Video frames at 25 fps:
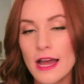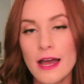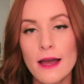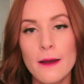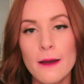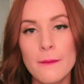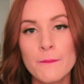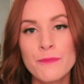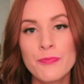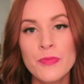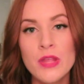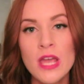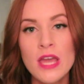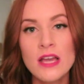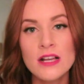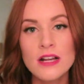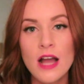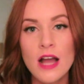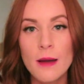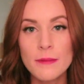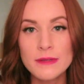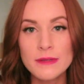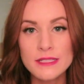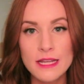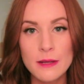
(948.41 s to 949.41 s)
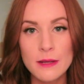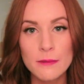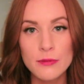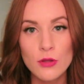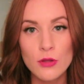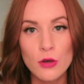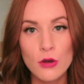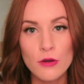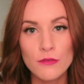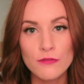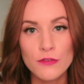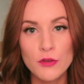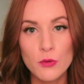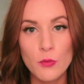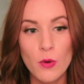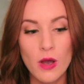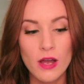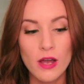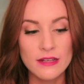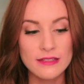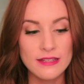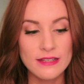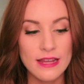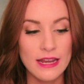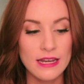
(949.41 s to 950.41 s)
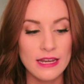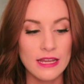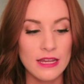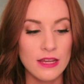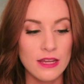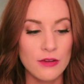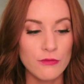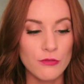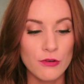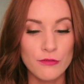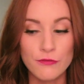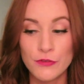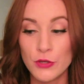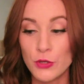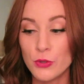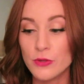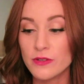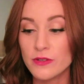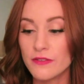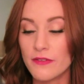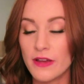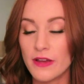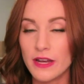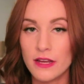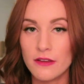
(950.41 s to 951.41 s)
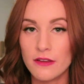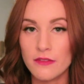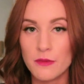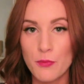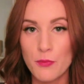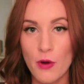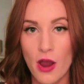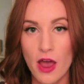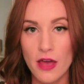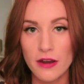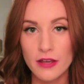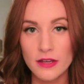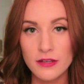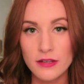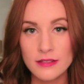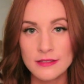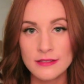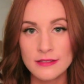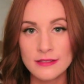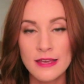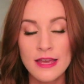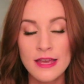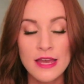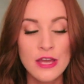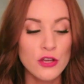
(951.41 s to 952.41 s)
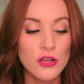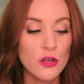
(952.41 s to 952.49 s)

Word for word: Um, comment down below if you want any reviews of any of the products.